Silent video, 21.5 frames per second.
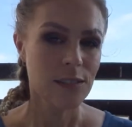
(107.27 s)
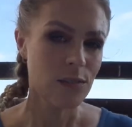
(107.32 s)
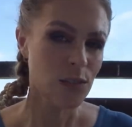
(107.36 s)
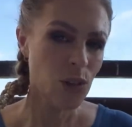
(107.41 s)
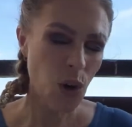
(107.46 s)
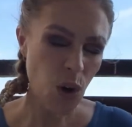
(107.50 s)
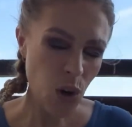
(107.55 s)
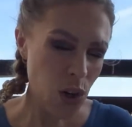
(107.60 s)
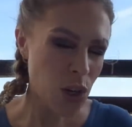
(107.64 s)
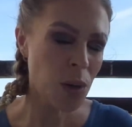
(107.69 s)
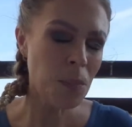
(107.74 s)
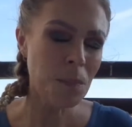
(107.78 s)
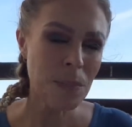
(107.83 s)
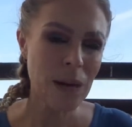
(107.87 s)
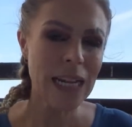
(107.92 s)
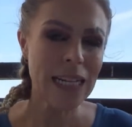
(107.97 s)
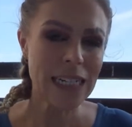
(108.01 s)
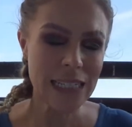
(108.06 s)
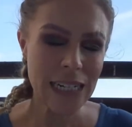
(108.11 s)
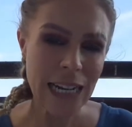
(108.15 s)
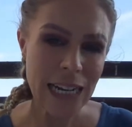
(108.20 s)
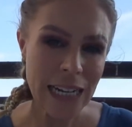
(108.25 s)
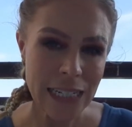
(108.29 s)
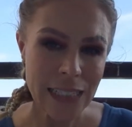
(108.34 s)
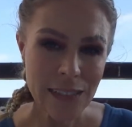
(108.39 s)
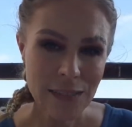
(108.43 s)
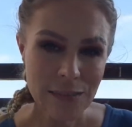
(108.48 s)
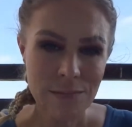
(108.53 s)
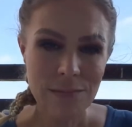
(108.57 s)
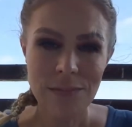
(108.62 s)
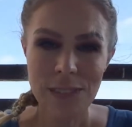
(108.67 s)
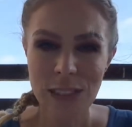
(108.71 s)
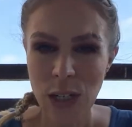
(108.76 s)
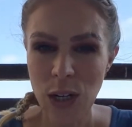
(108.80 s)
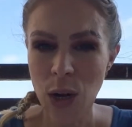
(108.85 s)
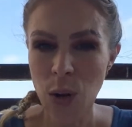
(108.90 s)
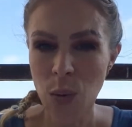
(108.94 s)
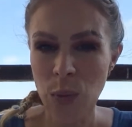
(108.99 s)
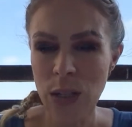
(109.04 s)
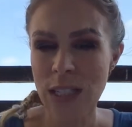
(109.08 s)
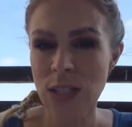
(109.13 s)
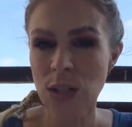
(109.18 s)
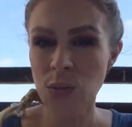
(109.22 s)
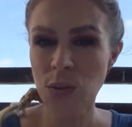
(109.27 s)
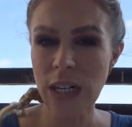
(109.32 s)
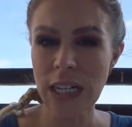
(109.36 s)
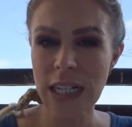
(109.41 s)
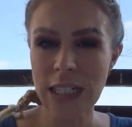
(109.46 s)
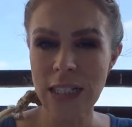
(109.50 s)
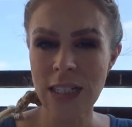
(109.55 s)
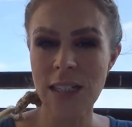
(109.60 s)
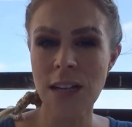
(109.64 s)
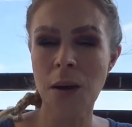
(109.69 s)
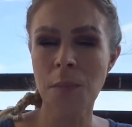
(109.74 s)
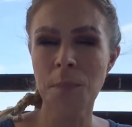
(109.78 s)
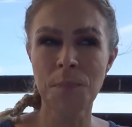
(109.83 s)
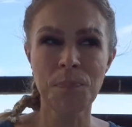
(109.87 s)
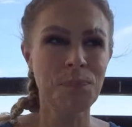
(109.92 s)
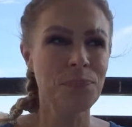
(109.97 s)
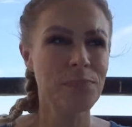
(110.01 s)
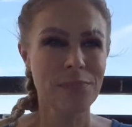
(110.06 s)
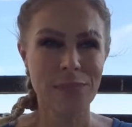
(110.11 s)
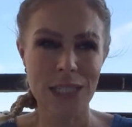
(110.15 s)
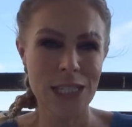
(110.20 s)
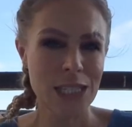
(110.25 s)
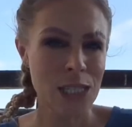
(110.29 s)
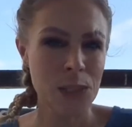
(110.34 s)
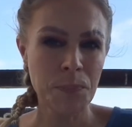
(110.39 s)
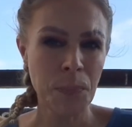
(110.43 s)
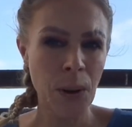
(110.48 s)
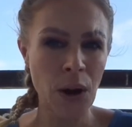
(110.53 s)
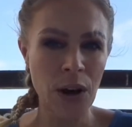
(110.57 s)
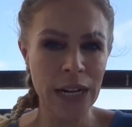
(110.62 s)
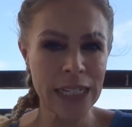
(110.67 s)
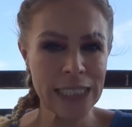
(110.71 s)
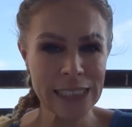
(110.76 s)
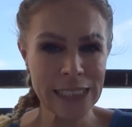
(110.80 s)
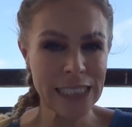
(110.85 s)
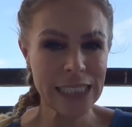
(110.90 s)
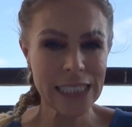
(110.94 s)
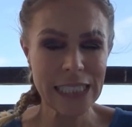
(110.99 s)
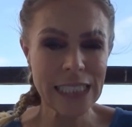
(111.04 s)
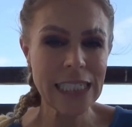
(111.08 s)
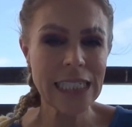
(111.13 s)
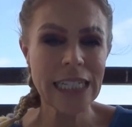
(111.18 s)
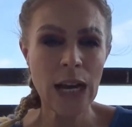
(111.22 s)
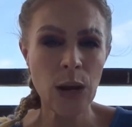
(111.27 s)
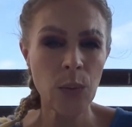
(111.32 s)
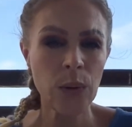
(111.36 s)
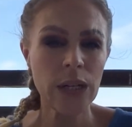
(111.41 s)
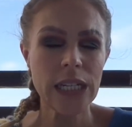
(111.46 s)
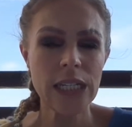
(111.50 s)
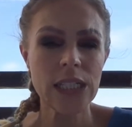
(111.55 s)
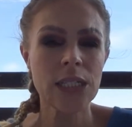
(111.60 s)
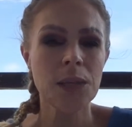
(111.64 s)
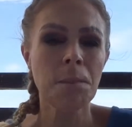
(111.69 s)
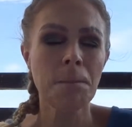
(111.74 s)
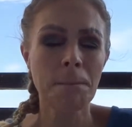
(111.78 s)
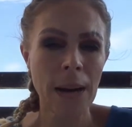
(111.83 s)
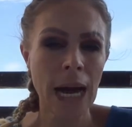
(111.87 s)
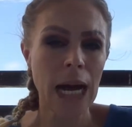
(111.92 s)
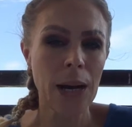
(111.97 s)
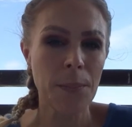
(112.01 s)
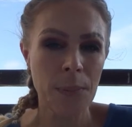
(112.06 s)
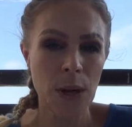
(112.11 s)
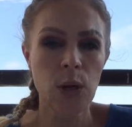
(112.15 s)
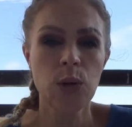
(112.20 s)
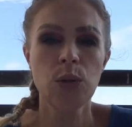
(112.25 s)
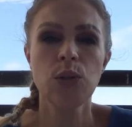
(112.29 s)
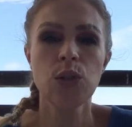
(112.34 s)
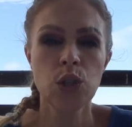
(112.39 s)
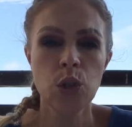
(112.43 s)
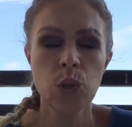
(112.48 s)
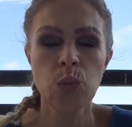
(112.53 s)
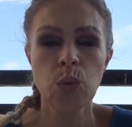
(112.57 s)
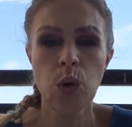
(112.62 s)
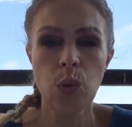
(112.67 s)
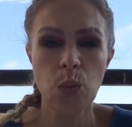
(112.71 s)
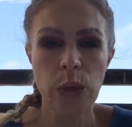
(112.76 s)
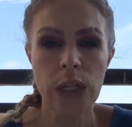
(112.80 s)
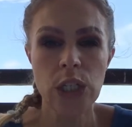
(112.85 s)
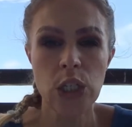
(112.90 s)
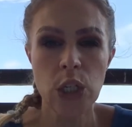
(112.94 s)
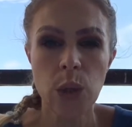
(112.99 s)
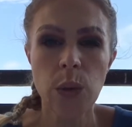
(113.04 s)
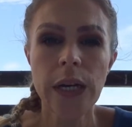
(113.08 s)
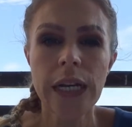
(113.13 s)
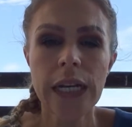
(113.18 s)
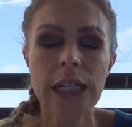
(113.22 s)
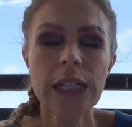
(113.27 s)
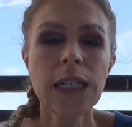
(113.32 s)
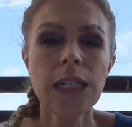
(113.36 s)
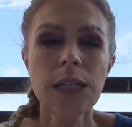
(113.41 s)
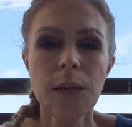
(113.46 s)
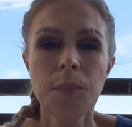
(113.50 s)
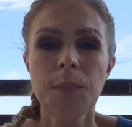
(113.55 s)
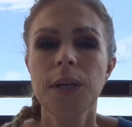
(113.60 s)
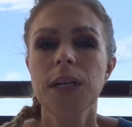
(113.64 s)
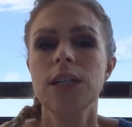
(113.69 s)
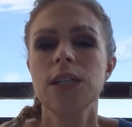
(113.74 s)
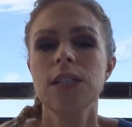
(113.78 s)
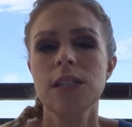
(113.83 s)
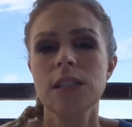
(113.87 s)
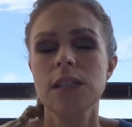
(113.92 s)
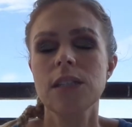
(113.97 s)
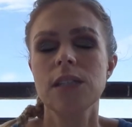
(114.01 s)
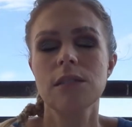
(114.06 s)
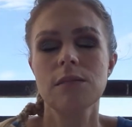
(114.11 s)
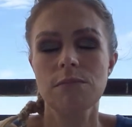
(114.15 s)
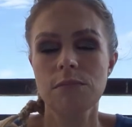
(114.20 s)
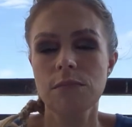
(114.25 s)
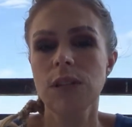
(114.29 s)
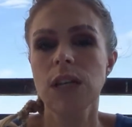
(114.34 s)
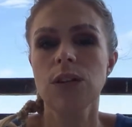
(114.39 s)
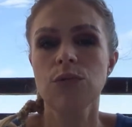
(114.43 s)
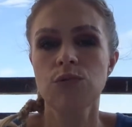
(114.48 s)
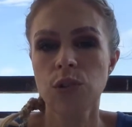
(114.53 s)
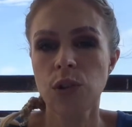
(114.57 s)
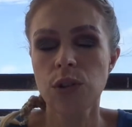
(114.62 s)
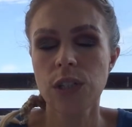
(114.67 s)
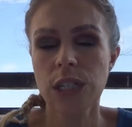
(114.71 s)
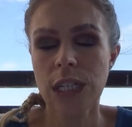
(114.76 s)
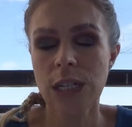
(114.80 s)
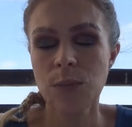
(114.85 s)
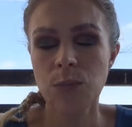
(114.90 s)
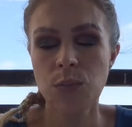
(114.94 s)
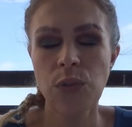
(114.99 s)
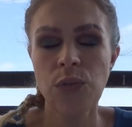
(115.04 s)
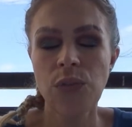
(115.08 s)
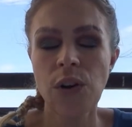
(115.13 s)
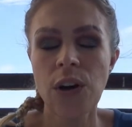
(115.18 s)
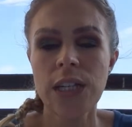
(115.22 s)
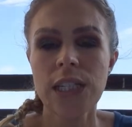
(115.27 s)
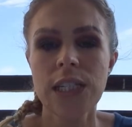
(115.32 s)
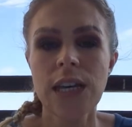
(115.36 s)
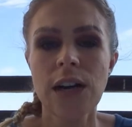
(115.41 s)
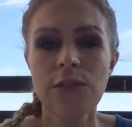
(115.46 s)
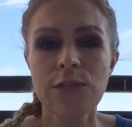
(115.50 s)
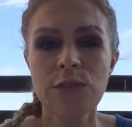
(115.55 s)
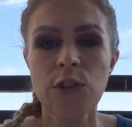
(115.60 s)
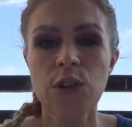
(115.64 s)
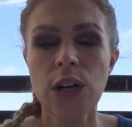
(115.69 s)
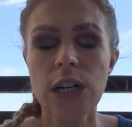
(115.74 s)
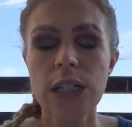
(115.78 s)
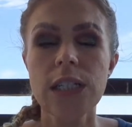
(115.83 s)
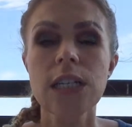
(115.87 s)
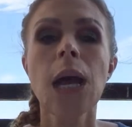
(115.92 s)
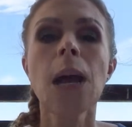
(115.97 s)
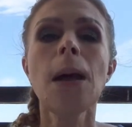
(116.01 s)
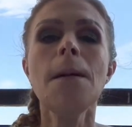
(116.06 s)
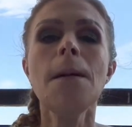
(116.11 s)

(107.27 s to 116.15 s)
Not completely, you know, we still need some spine in there. We need some backbone to what we're doing because routine provides that for us.